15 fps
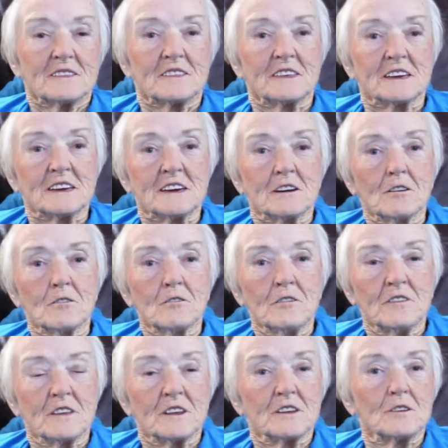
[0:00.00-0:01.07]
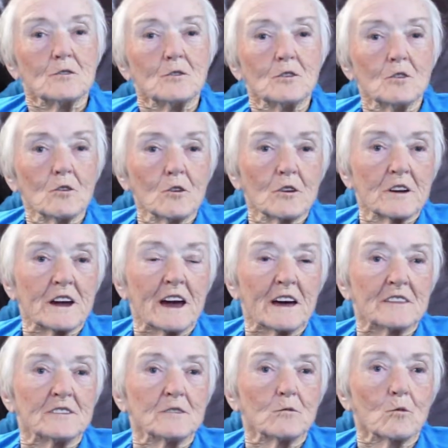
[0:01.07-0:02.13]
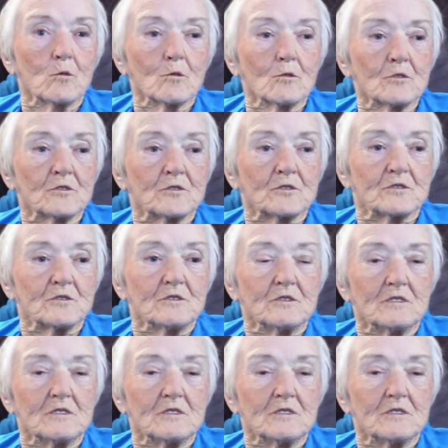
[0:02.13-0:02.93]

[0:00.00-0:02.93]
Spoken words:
the year that New York had the World's